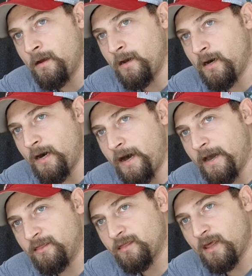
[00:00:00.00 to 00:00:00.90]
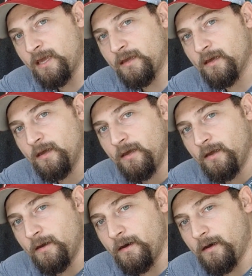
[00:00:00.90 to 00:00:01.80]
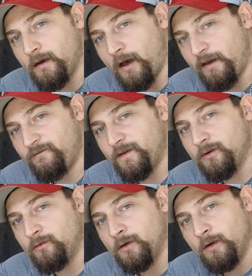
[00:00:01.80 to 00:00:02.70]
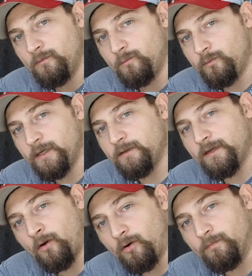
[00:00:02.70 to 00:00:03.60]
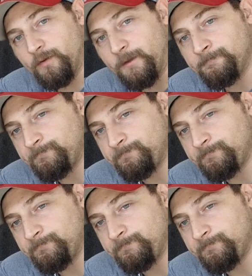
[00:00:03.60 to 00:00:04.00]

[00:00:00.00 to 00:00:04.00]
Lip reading: I feel really hurt me.